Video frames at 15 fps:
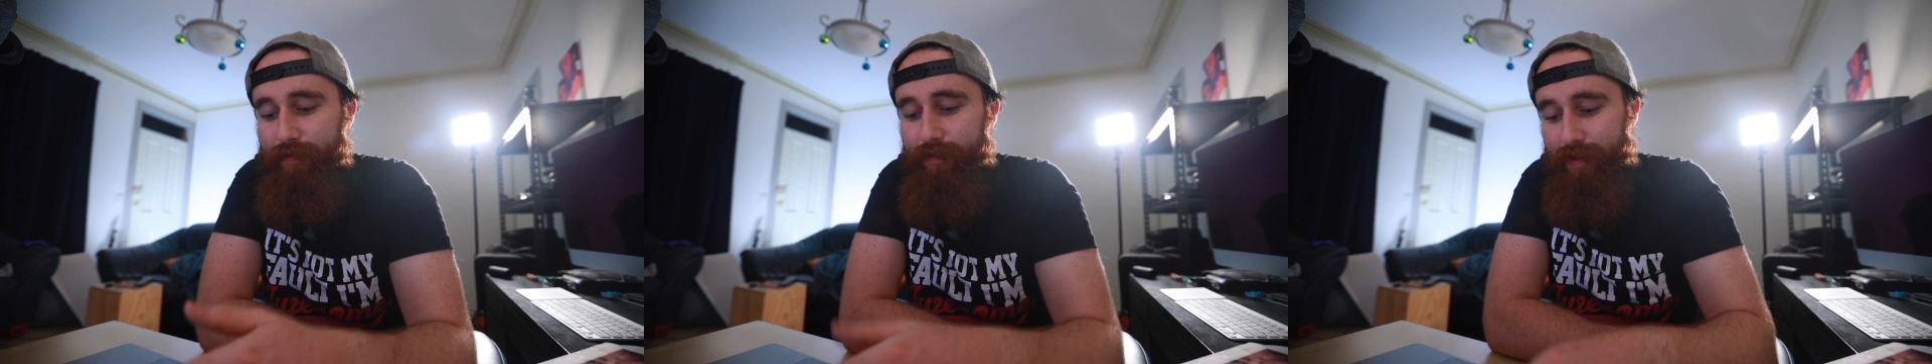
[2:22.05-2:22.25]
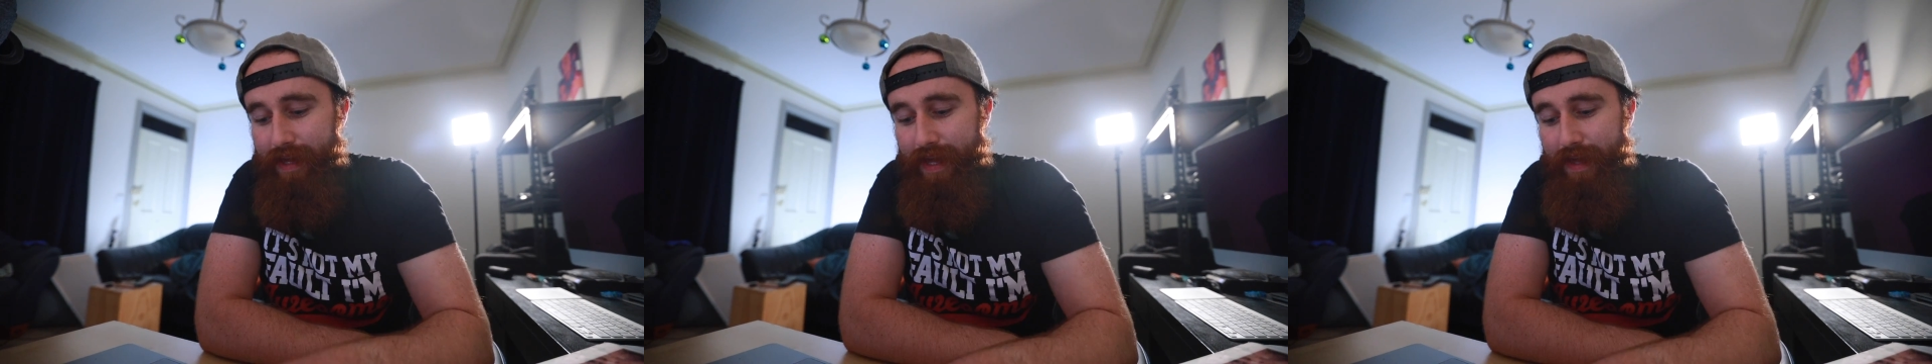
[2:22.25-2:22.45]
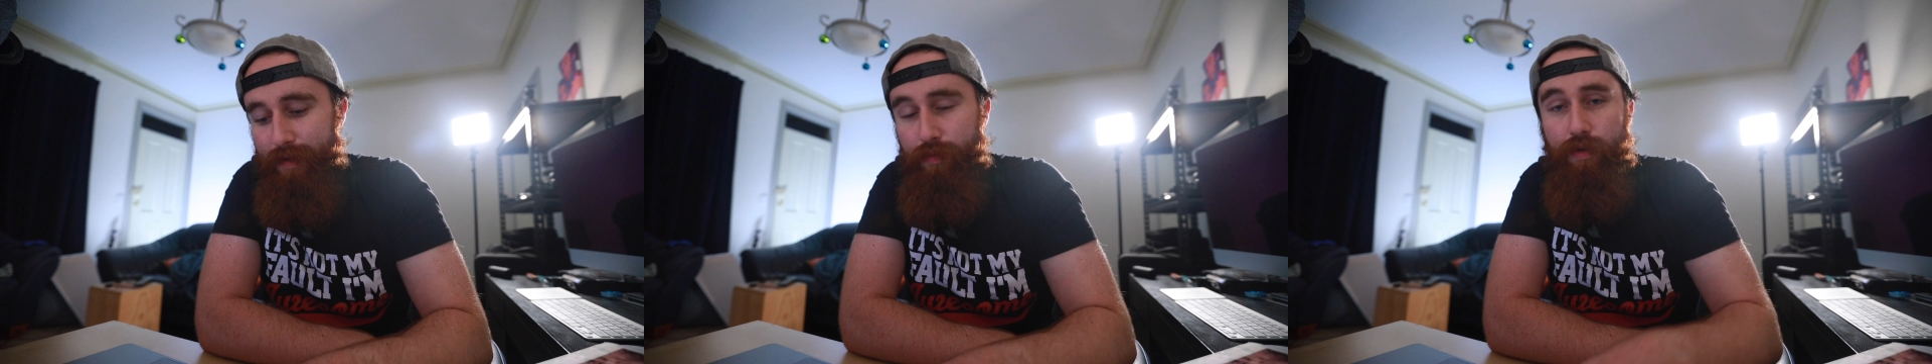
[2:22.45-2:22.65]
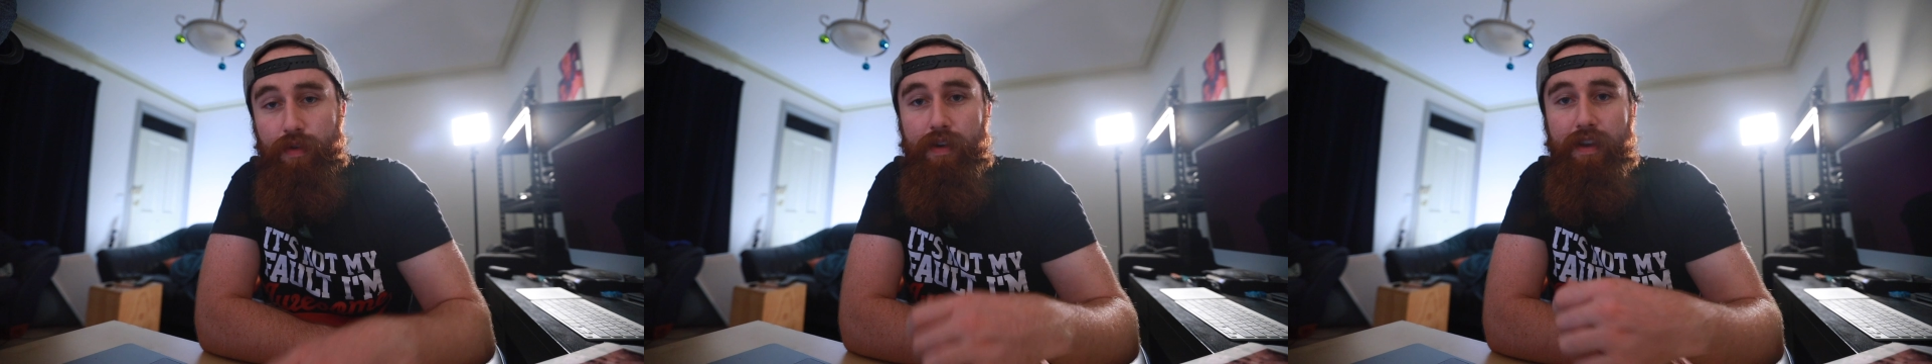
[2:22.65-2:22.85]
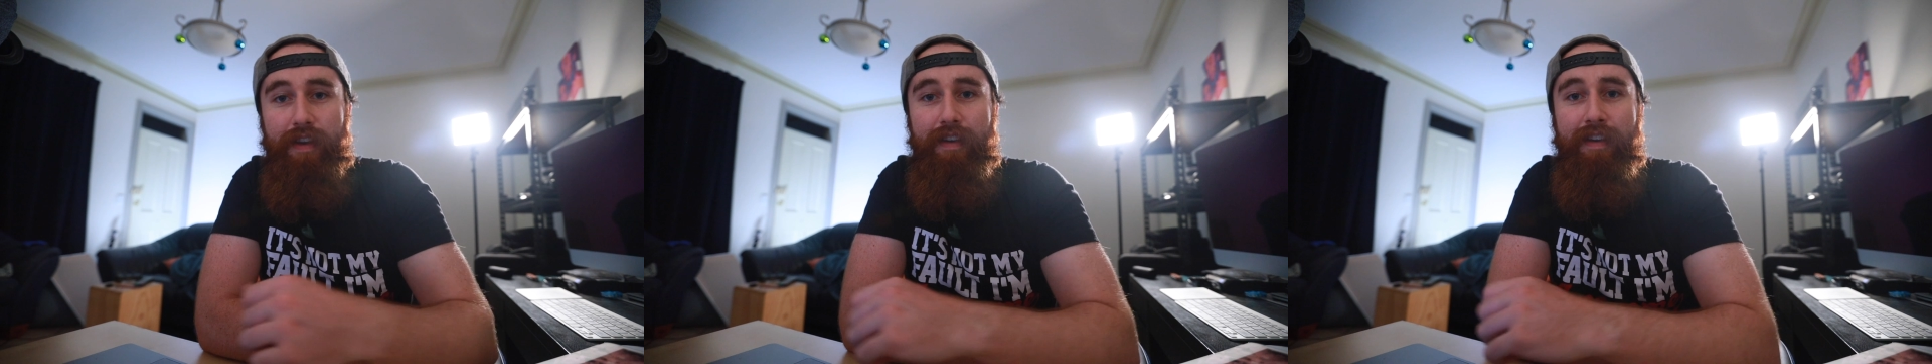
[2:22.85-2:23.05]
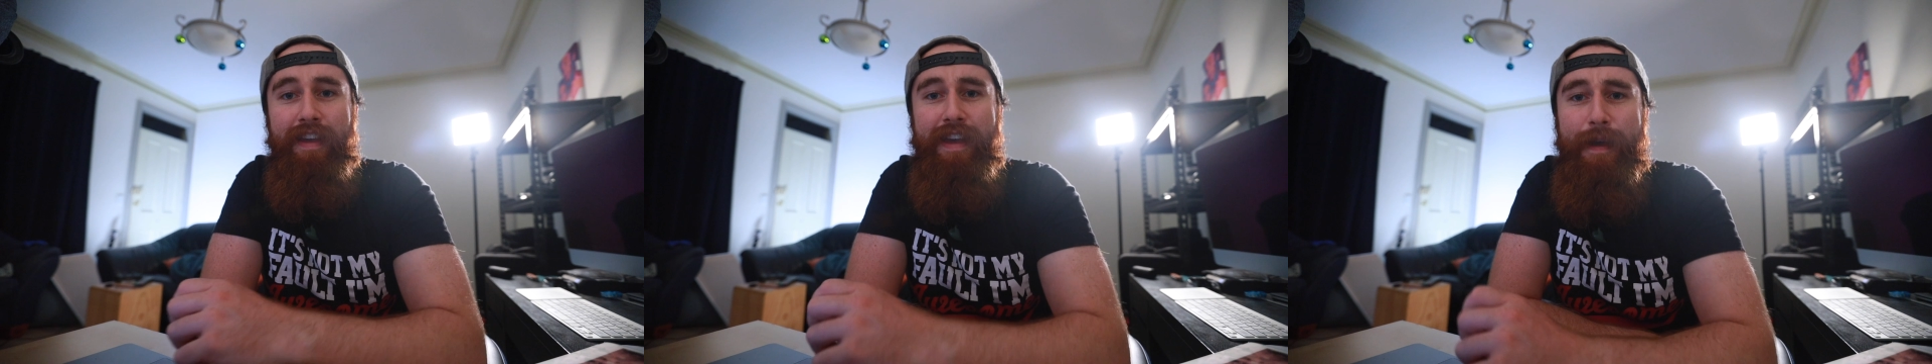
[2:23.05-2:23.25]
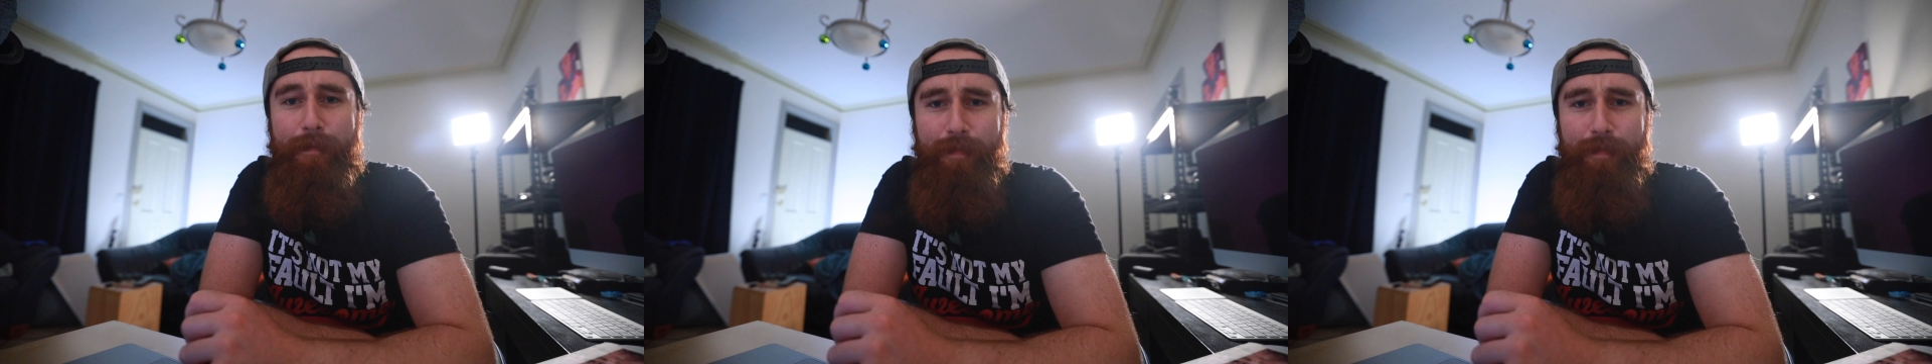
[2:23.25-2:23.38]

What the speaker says: on the keyboard and